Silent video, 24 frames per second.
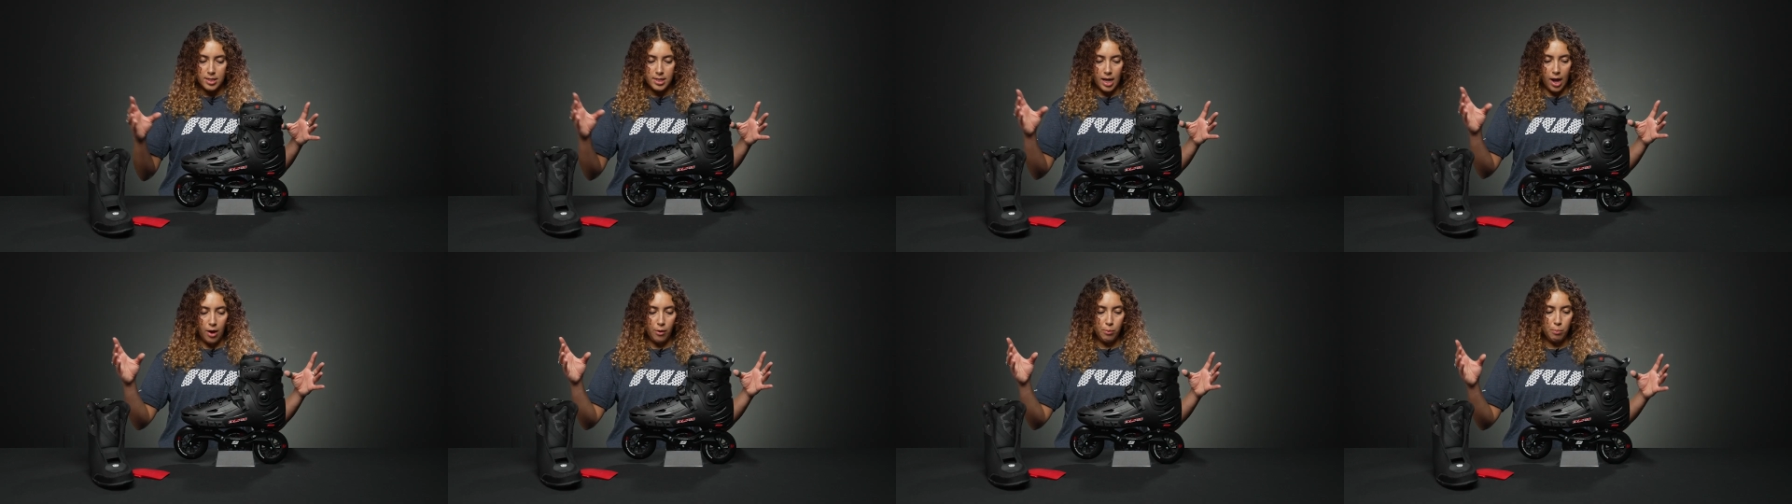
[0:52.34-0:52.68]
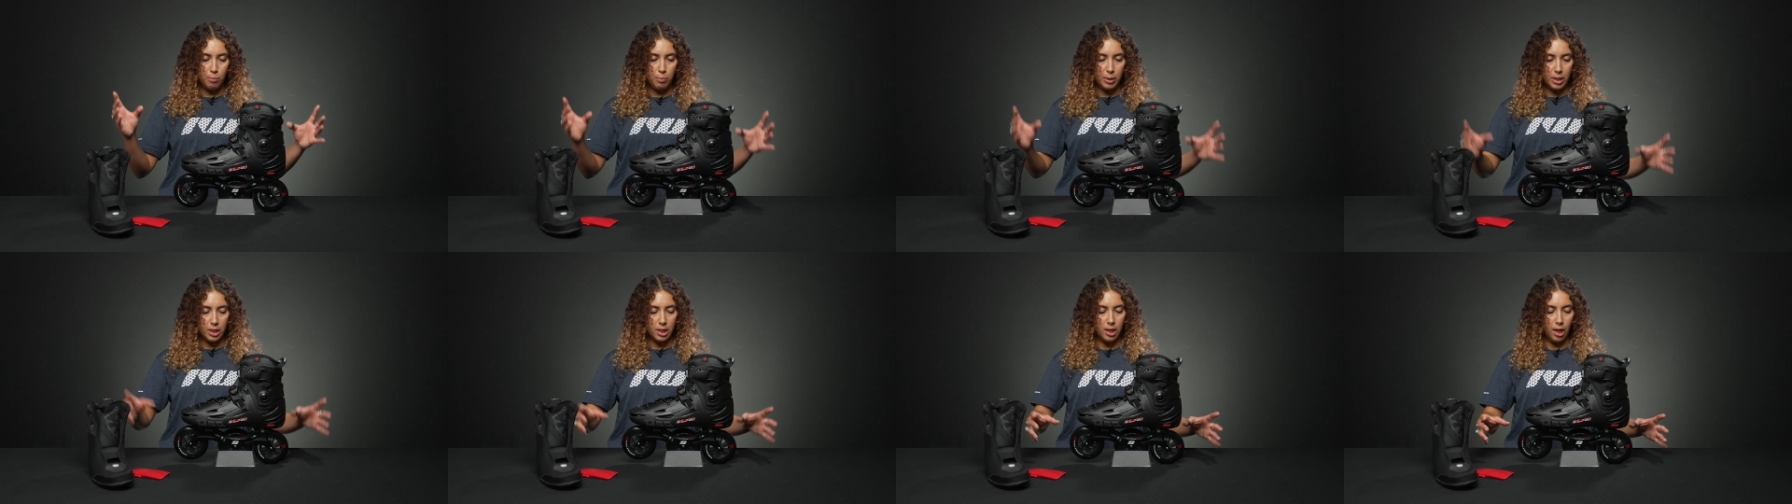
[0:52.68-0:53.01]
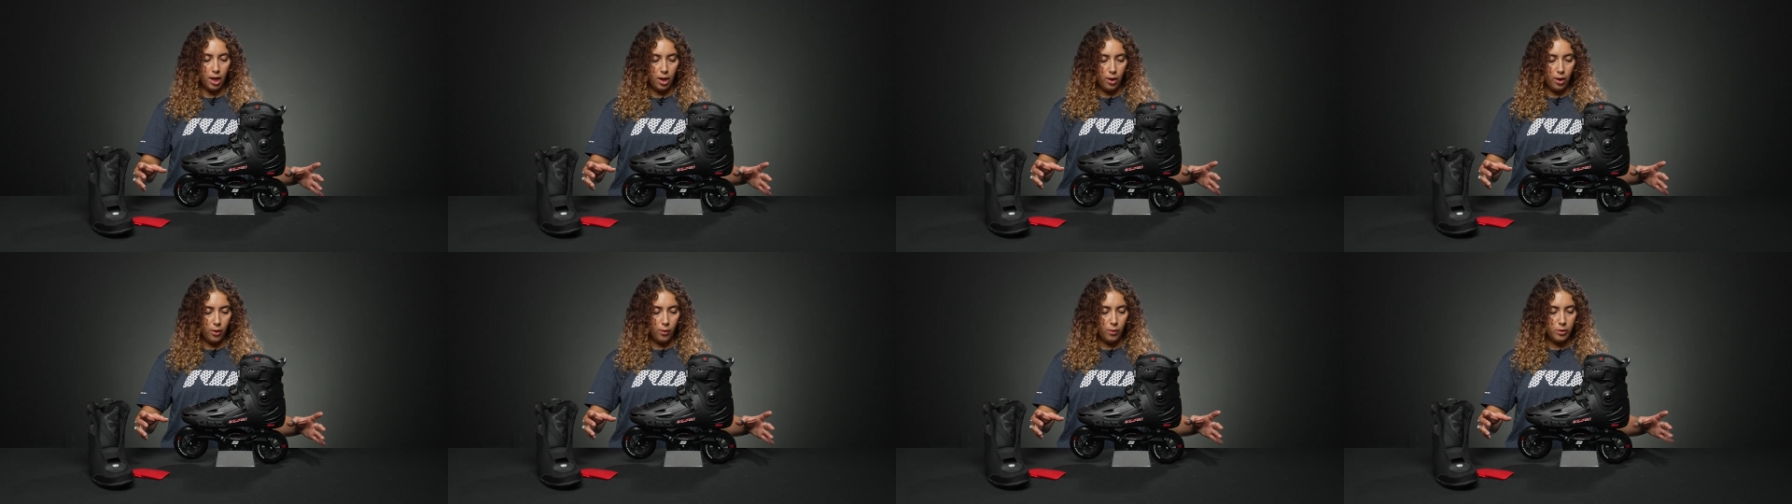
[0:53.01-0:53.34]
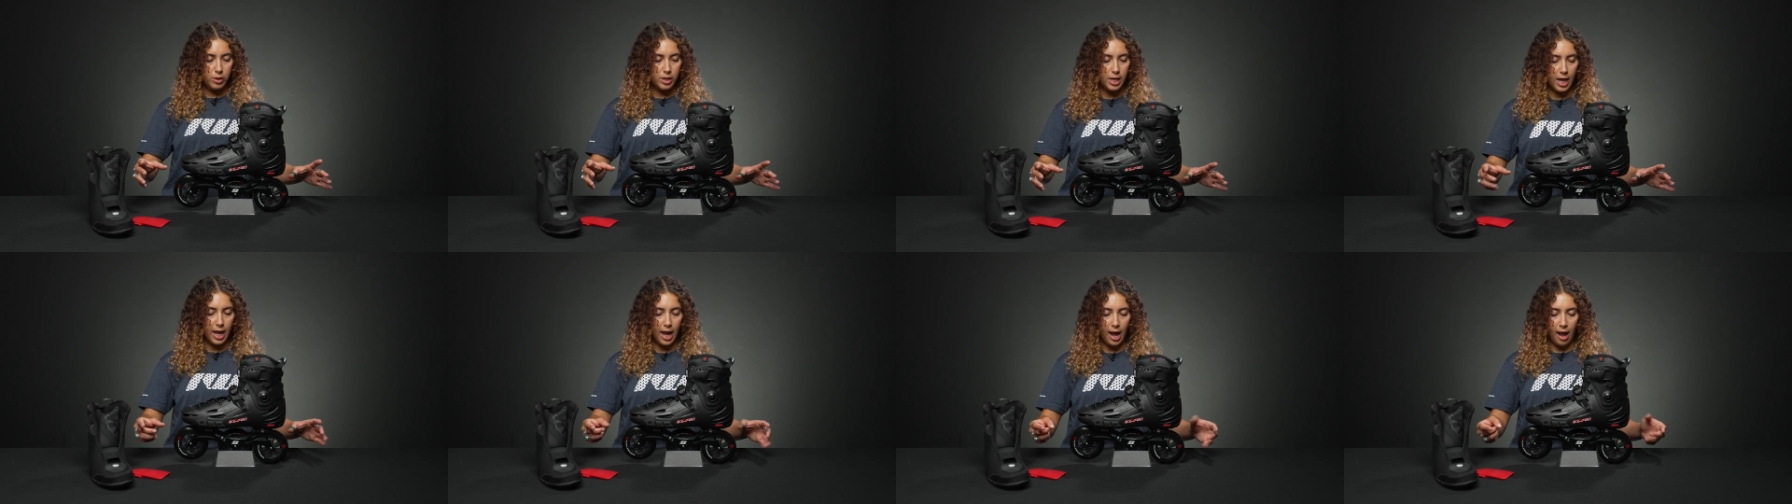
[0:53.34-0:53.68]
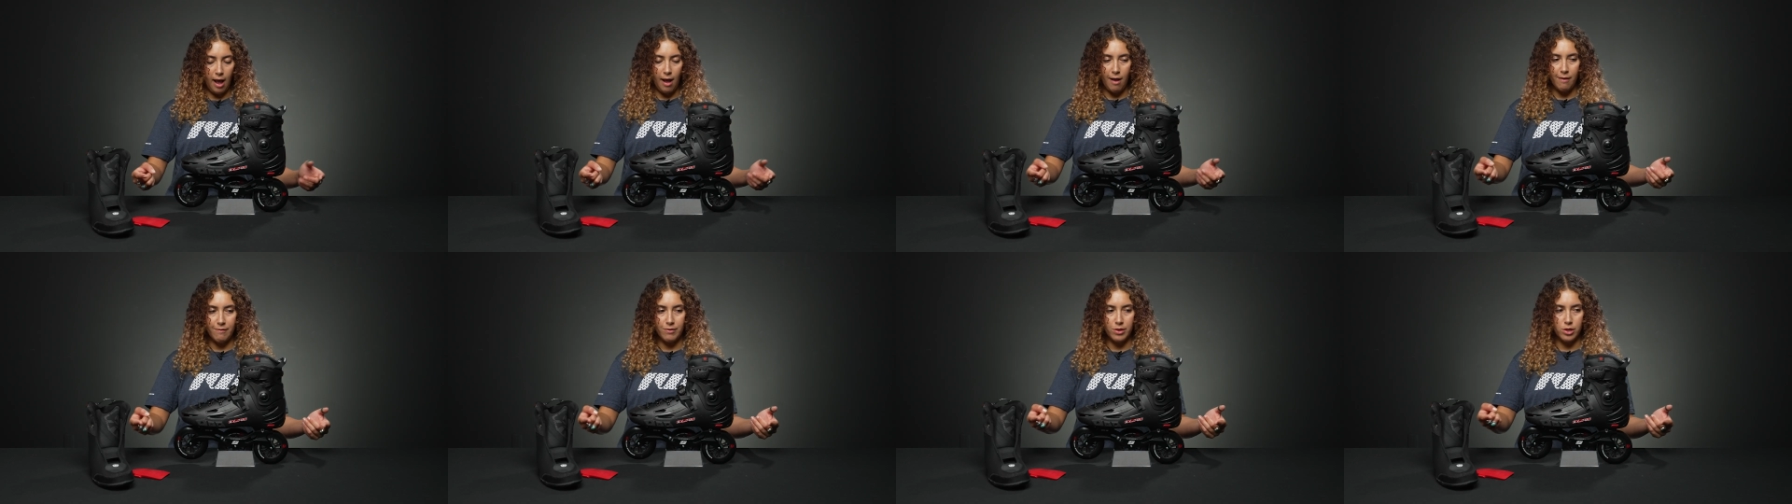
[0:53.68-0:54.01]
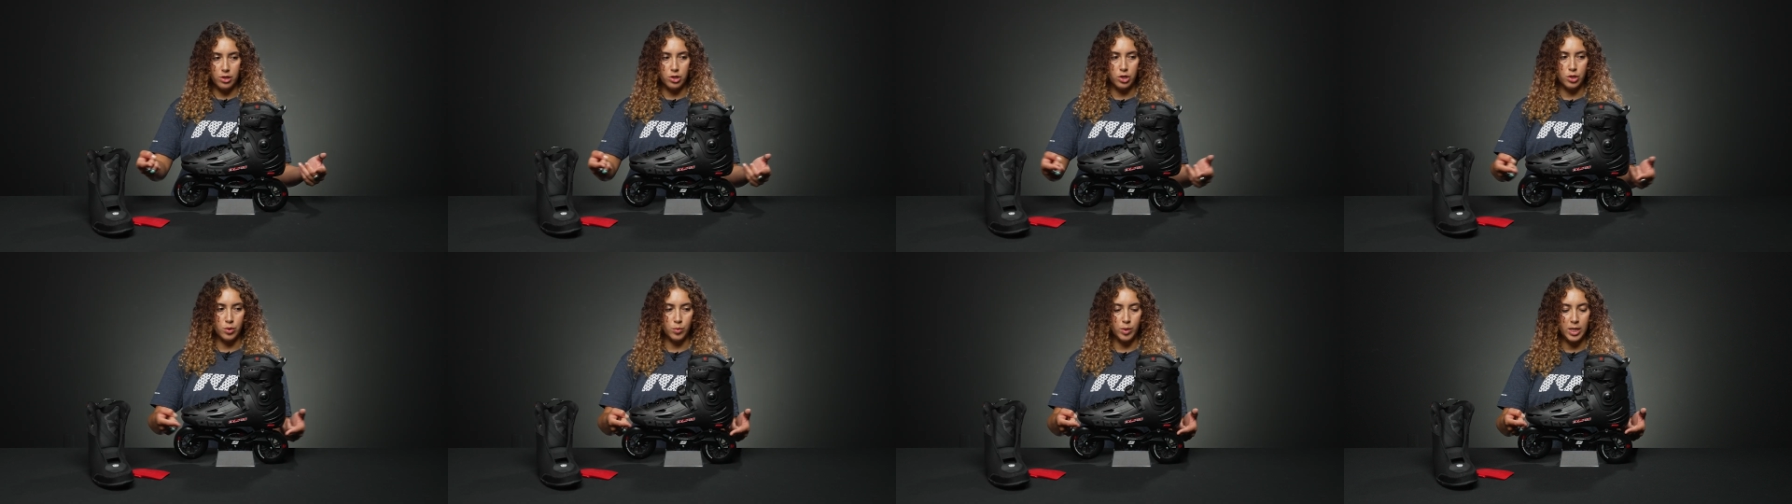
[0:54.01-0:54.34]
Down below they have
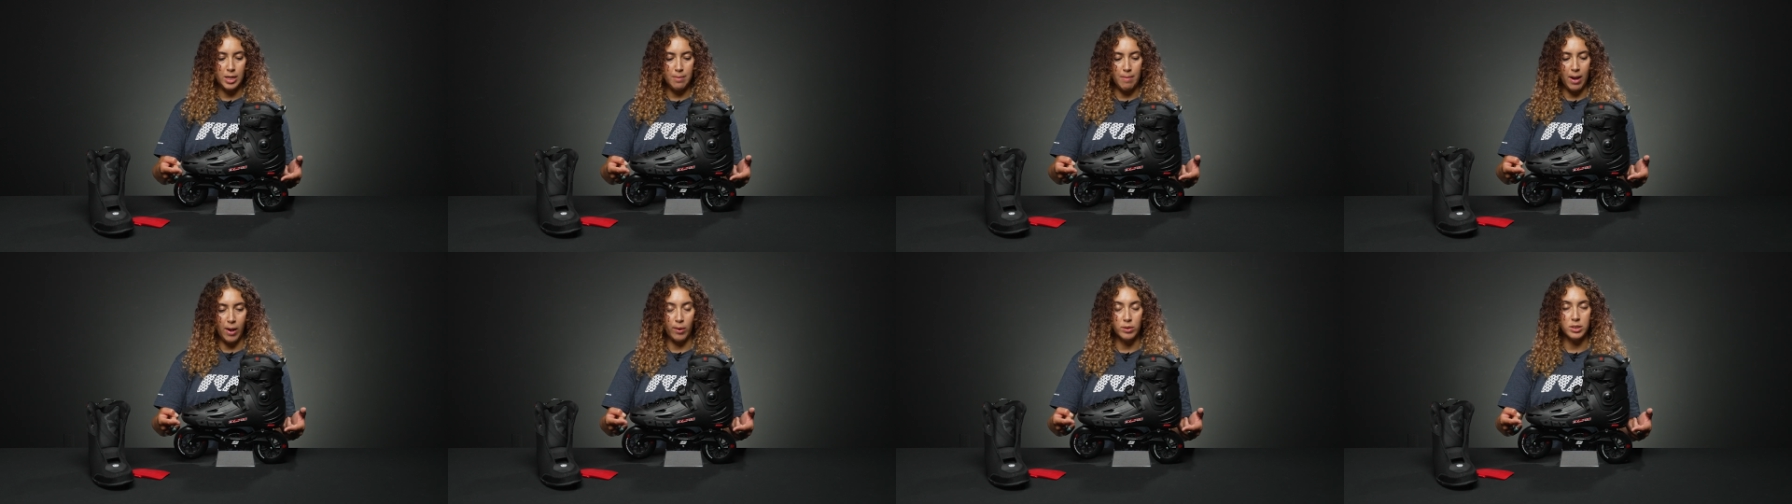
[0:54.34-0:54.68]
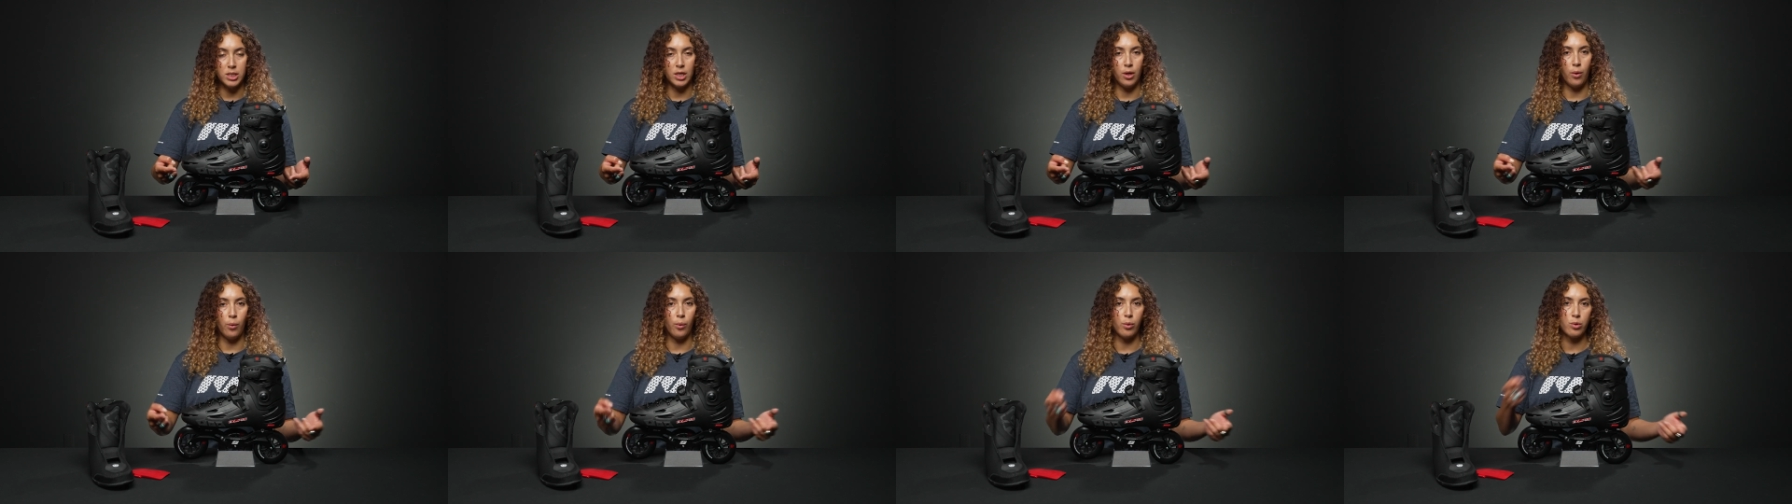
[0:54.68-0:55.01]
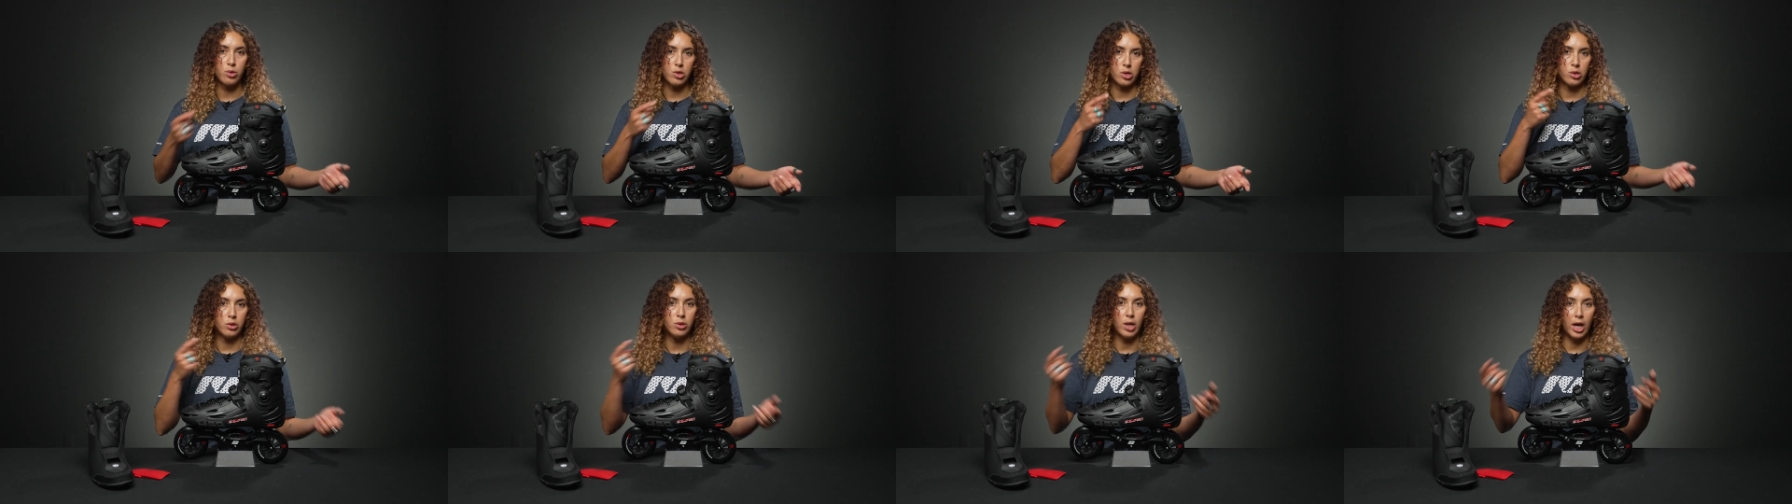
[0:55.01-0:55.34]
three mounting holes so